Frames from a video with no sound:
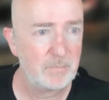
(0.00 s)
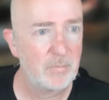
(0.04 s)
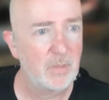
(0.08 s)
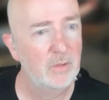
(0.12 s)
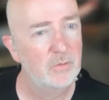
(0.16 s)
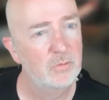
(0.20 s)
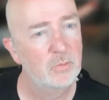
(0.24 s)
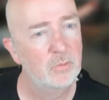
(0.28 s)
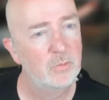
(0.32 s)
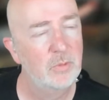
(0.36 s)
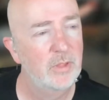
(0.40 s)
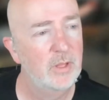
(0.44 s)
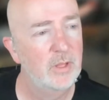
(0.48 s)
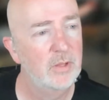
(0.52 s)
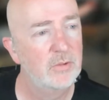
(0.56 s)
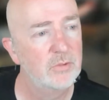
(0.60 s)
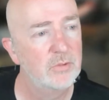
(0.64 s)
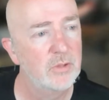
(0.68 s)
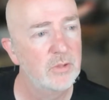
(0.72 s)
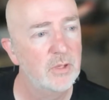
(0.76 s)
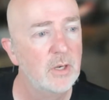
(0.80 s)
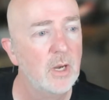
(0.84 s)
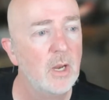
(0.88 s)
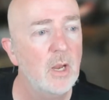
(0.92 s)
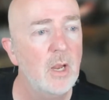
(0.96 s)
So with that
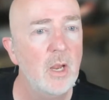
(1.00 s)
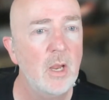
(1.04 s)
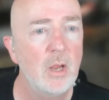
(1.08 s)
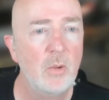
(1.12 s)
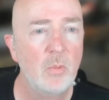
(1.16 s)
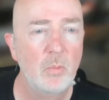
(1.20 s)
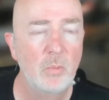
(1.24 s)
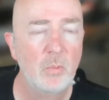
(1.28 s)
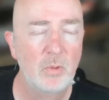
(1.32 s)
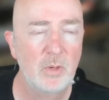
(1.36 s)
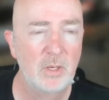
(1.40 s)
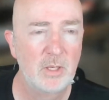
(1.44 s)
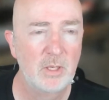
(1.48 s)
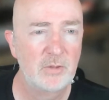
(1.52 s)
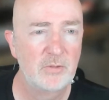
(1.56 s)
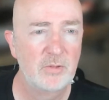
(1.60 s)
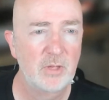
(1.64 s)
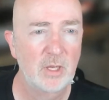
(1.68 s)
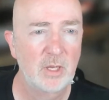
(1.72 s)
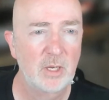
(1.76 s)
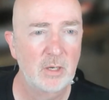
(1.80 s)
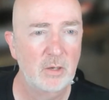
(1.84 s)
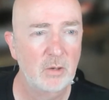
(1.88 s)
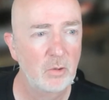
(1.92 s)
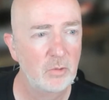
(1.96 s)
said, let's
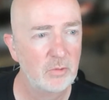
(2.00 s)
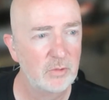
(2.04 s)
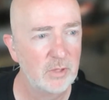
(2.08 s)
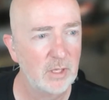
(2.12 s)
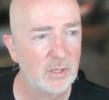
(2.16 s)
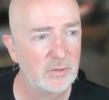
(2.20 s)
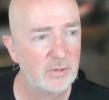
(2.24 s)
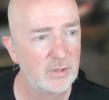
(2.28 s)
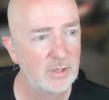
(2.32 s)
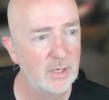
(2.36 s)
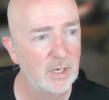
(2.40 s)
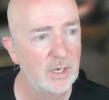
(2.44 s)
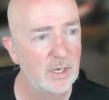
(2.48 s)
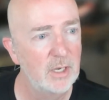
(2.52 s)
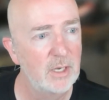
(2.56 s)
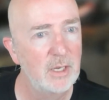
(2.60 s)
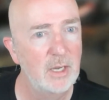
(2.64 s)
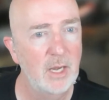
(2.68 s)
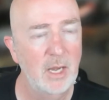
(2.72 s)
close out today,